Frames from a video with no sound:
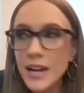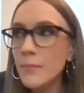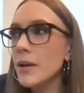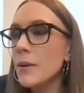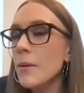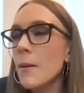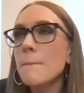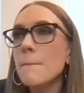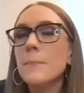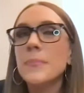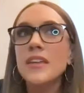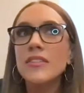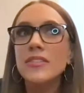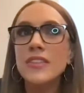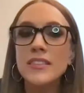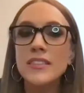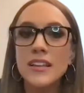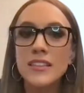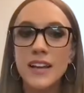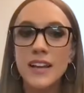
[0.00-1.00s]
and I'm like, they
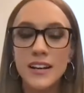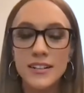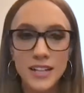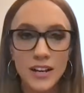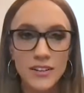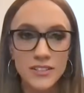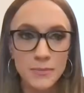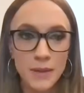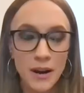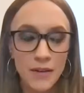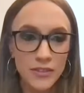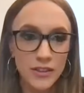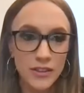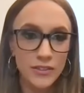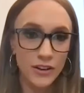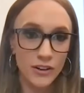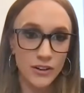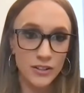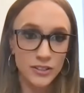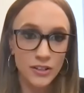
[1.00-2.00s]
think that that tells them everything
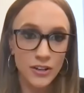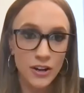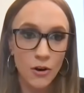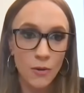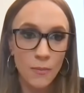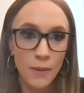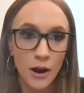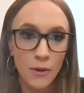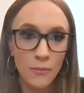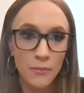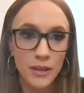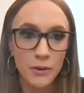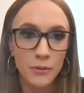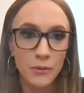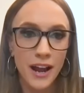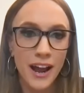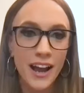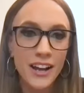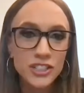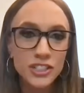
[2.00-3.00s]
there is to know about me
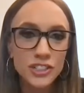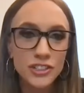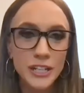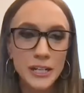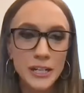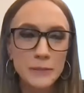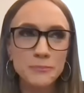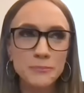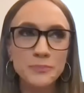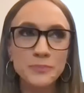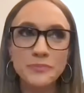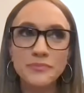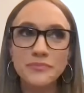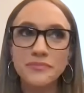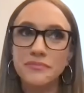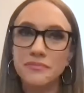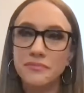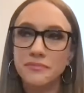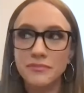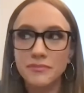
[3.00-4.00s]
when actually
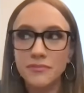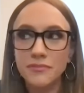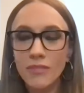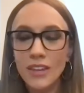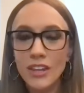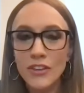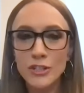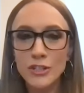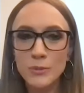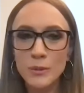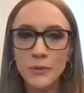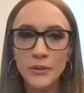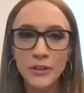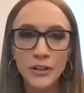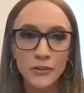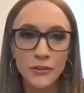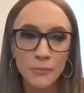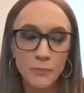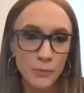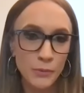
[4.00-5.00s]
there's people
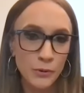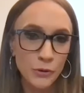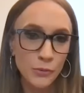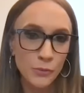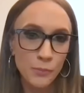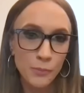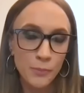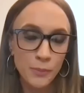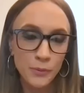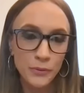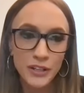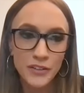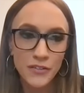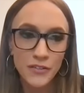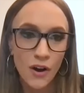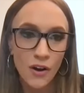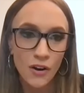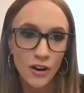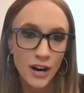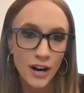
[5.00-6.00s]
here who believe
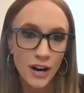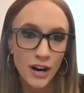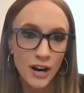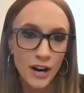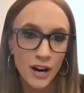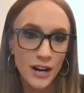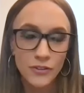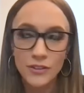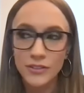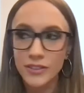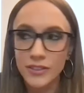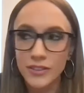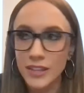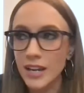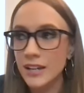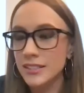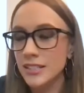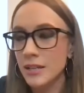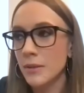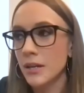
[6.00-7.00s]
all kinds of different
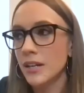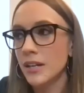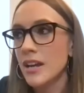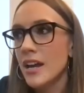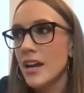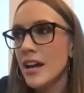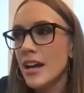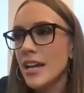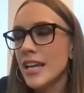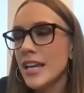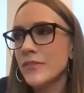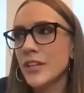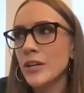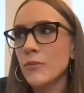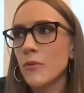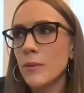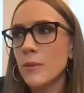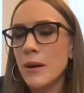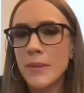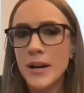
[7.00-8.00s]
things. I mean, even like
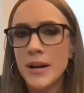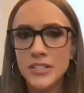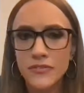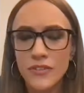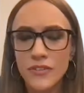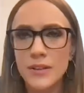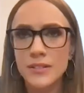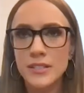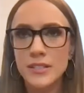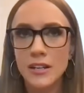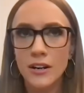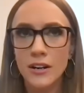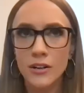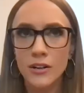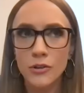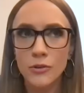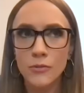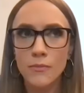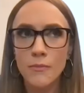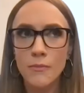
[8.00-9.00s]
one of my best friends here
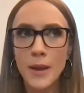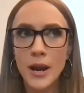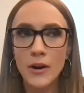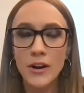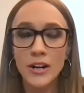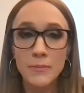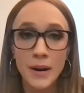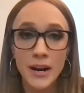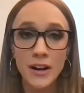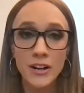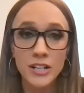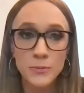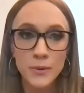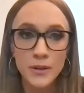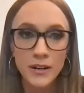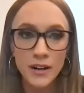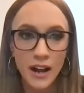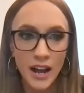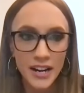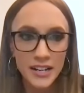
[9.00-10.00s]
who married my
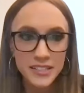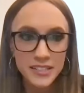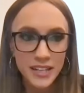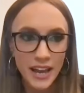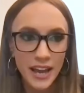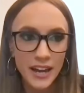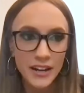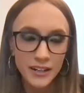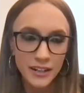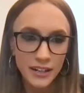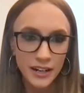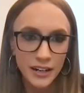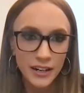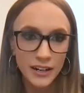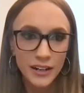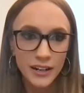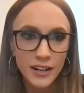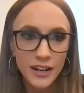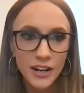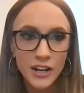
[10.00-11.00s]
husband and I is
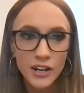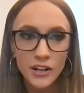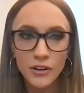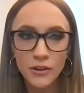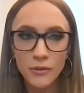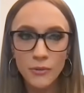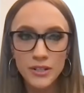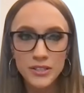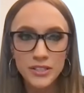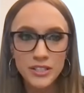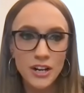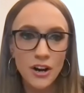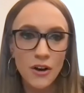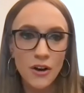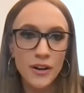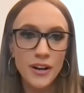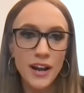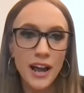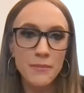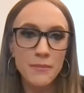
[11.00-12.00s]
Kennedy, who was, you
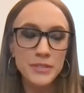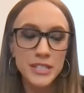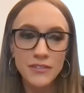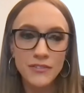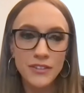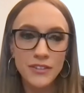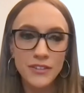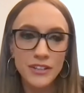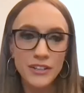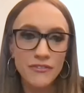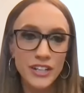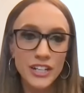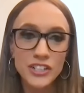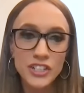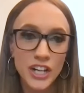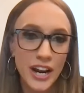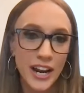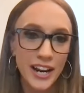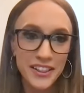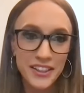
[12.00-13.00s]
know, an MTV VJ
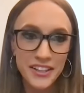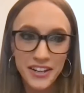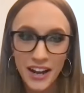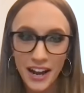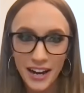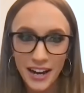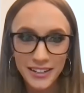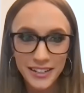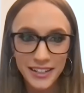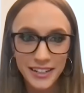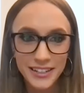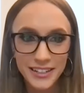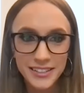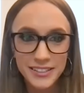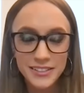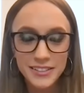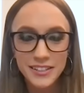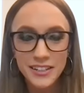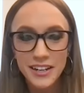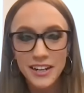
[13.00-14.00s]
in the
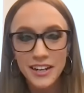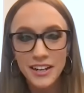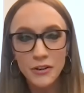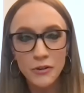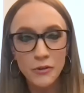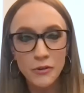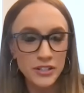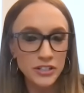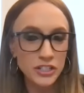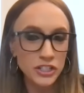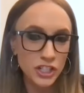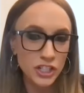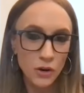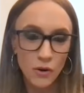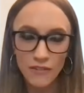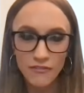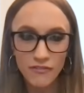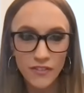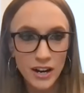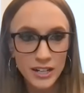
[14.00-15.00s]
90s, who has a show
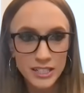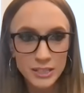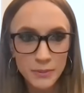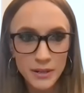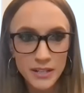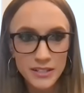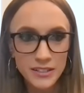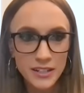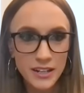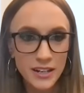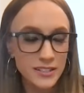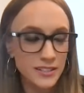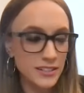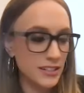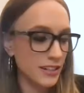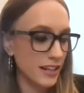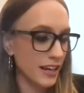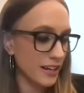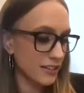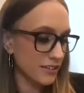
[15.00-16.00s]
on Fox Business.
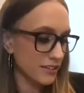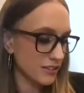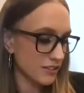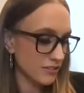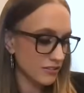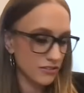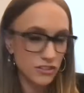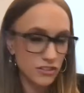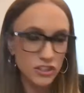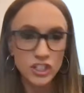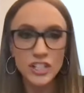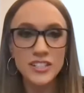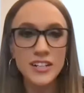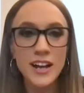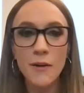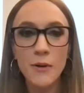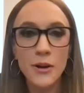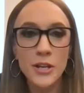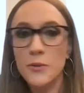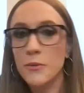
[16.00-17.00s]
And like, she's
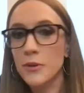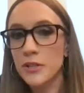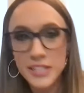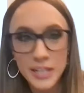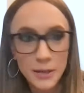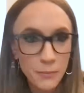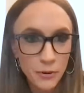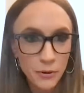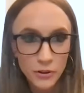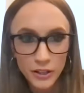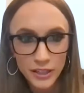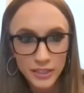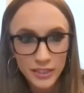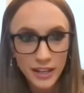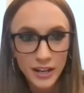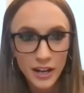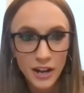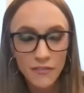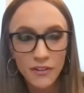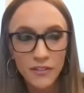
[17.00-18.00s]
not what you would typically
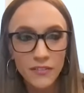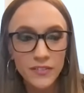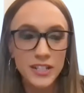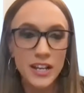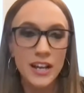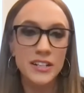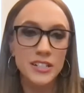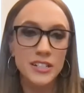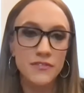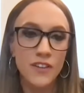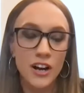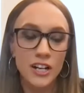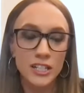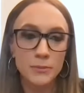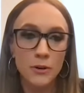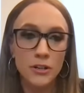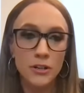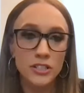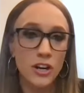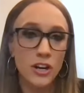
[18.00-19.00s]
think of as, as a Fox
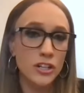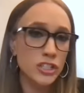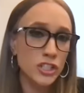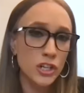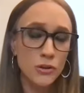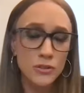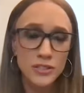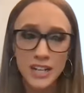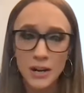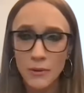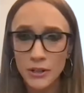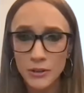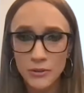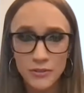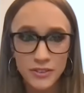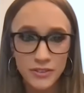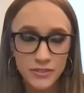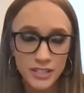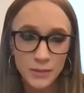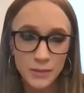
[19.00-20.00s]
person. Our show is not what
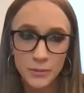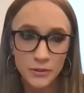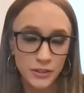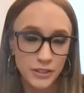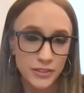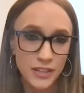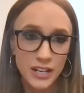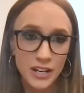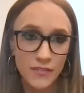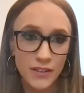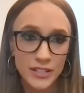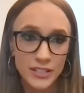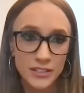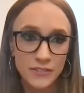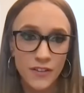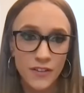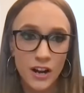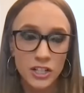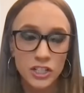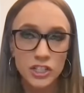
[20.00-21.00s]
you typically think of as a
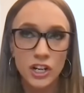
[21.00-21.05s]
Fox